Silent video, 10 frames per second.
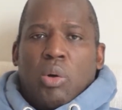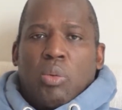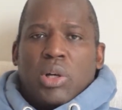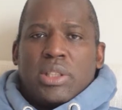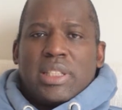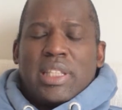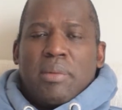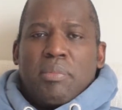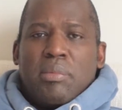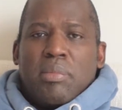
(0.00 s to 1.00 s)
was a
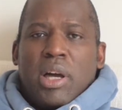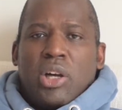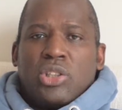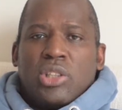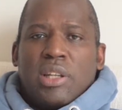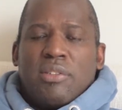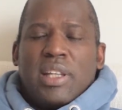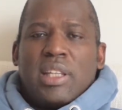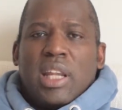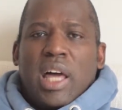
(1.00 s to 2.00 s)
statement by Ursula
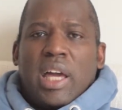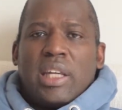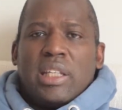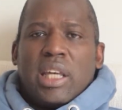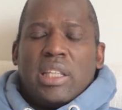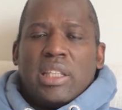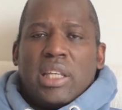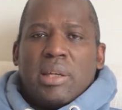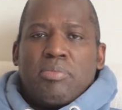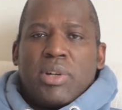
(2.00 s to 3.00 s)
von der Leyen,
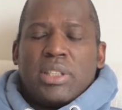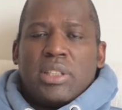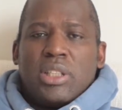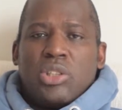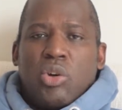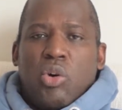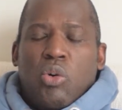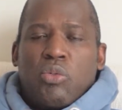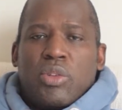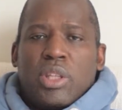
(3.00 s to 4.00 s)
the president
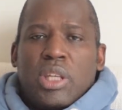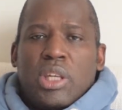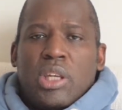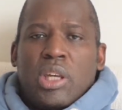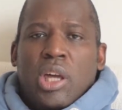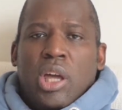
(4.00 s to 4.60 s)
of the